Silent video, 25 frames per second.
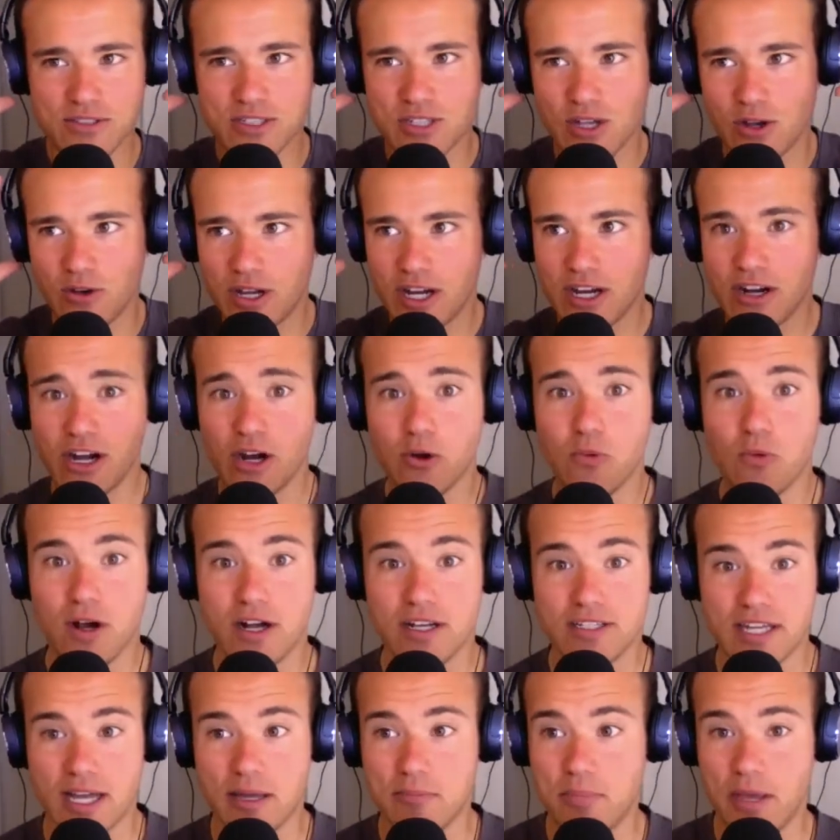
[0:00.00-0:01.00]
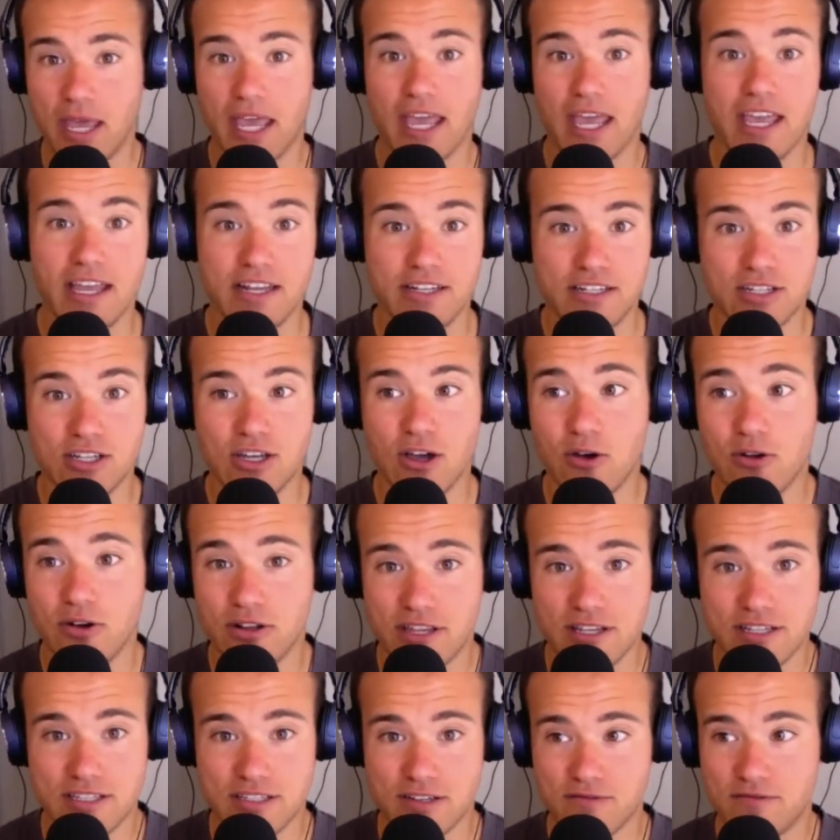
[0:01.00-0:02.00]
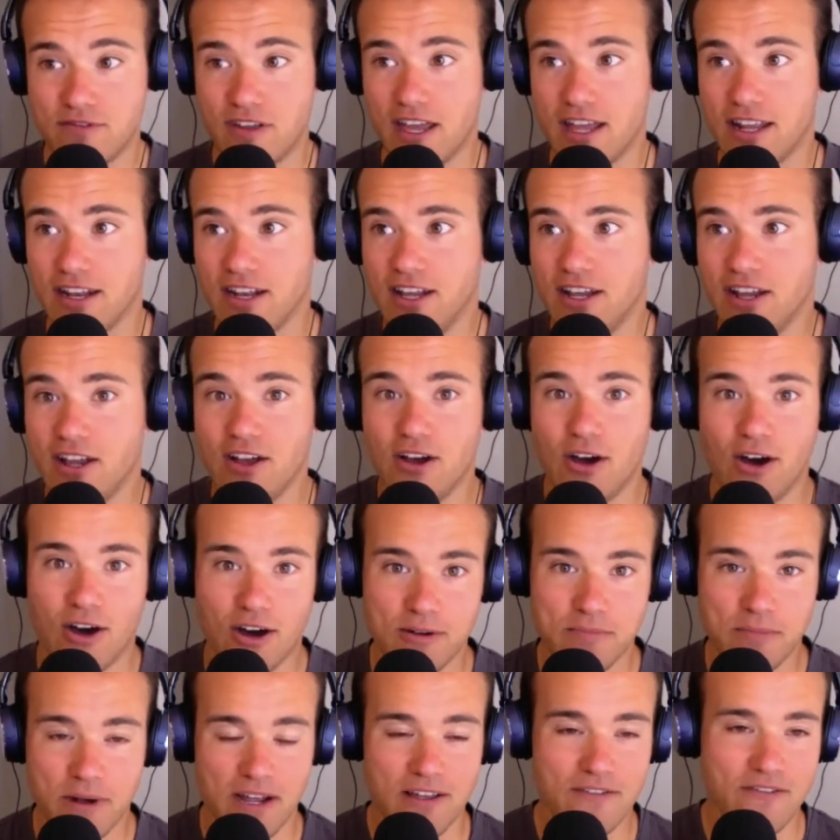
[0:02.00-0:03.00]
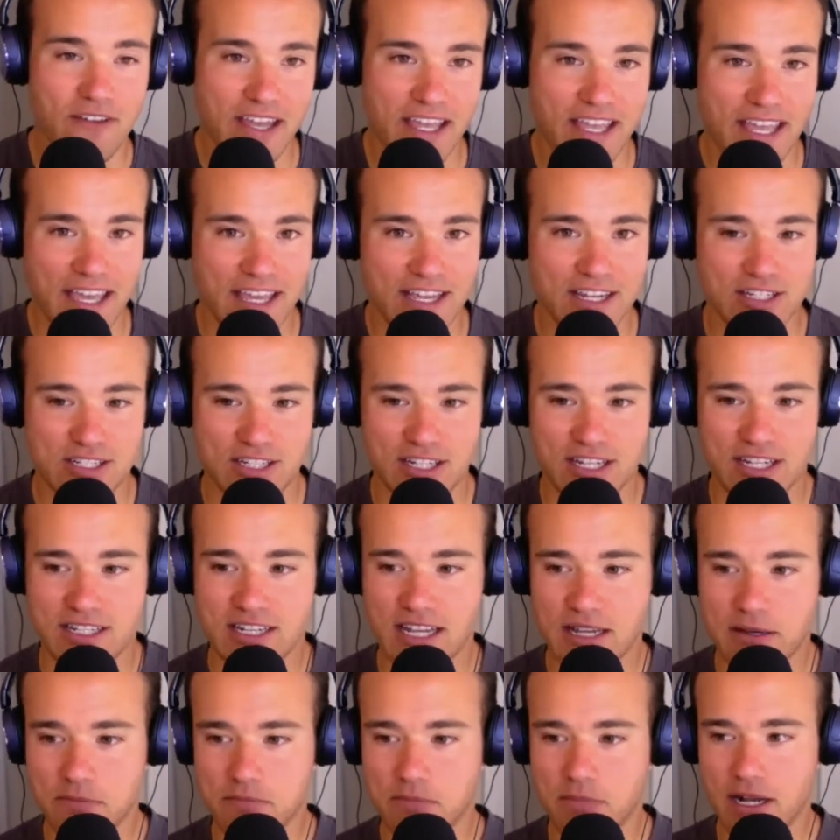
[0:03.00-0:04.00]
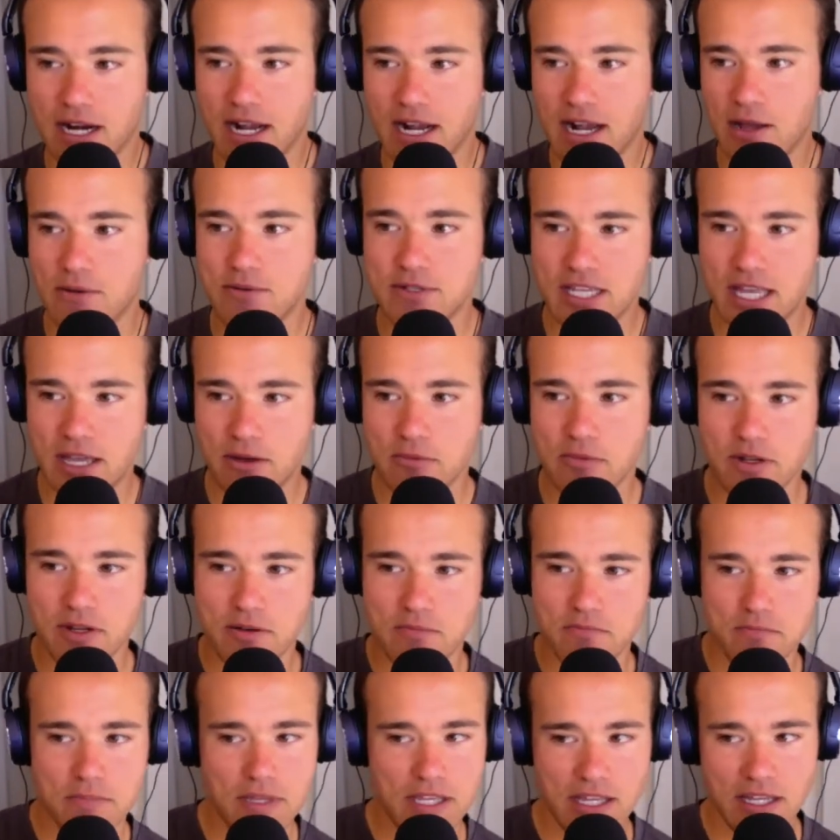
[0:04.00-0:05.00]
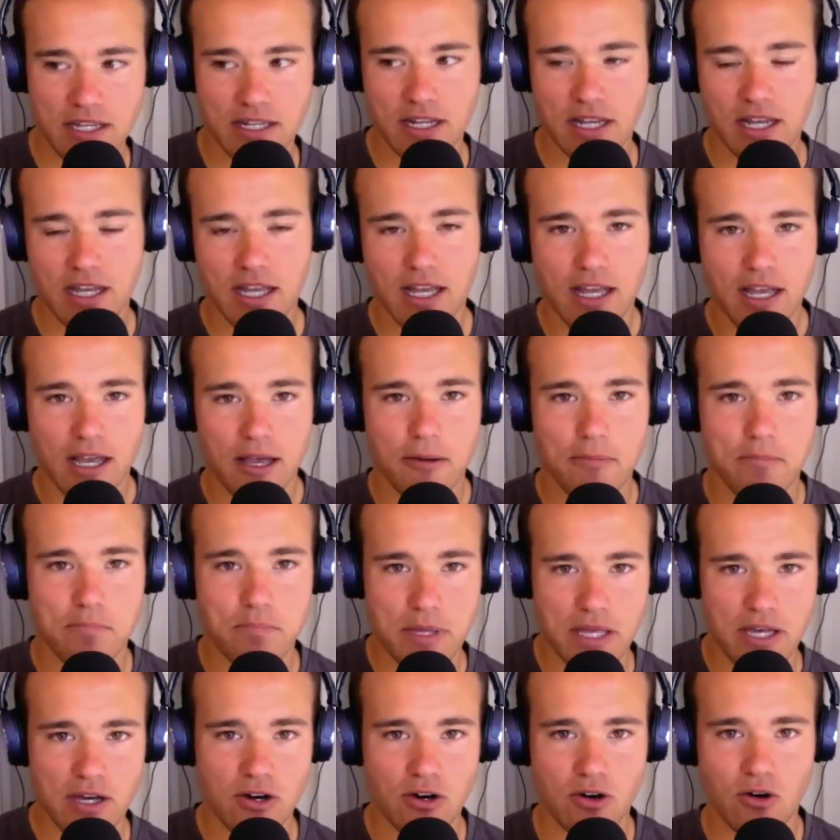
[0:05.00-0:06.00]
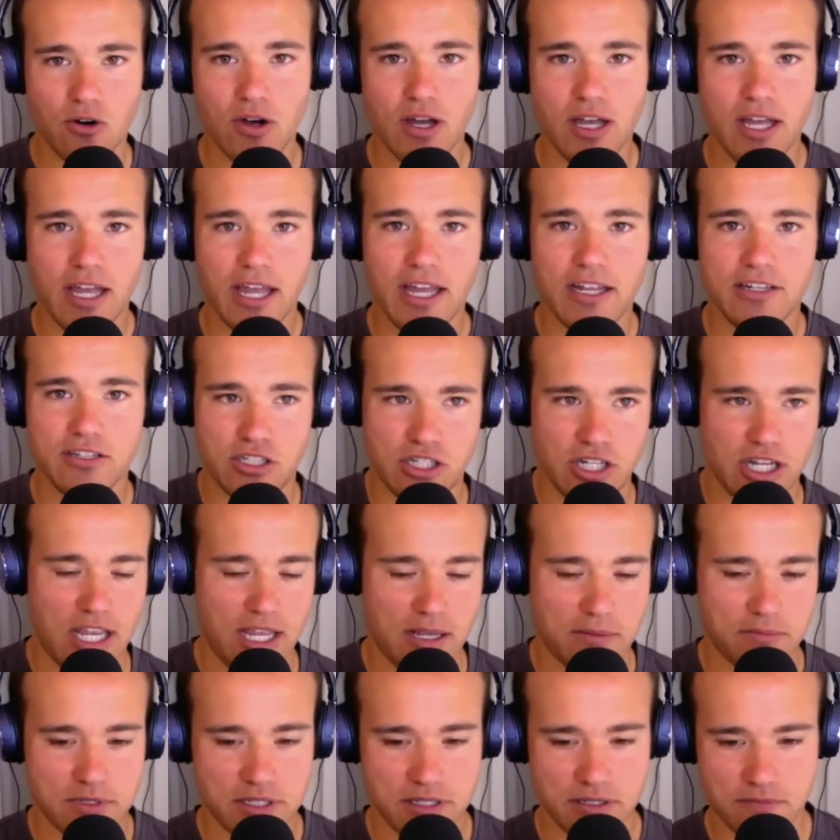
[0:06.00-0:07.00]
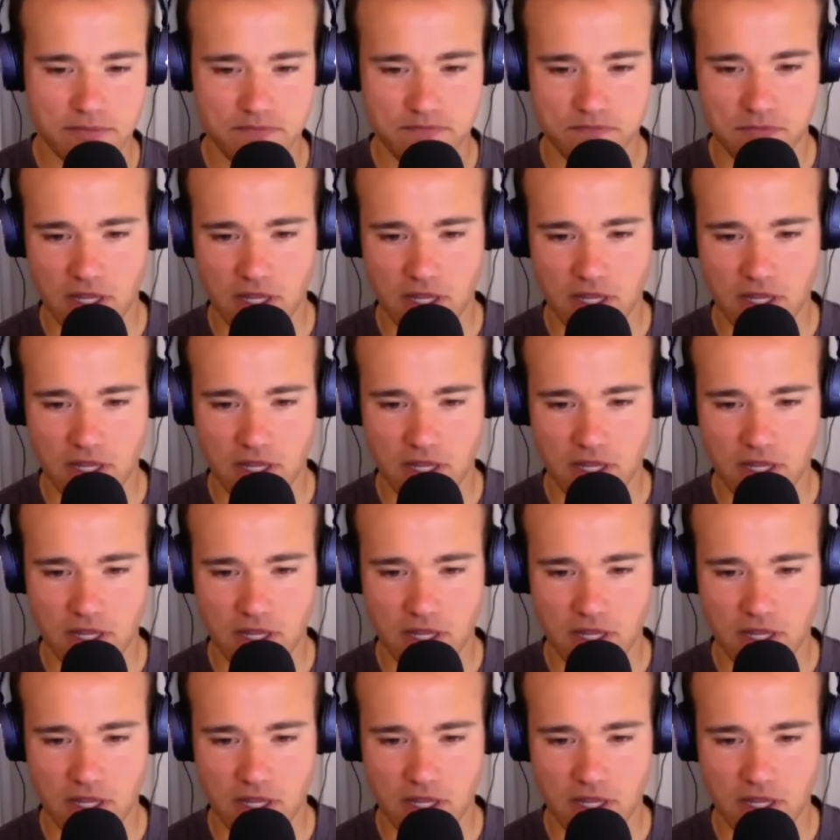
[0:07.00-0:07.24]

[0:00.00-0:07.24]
So here I paid to go to this event on my vacation, but I was able to meet Bill and James.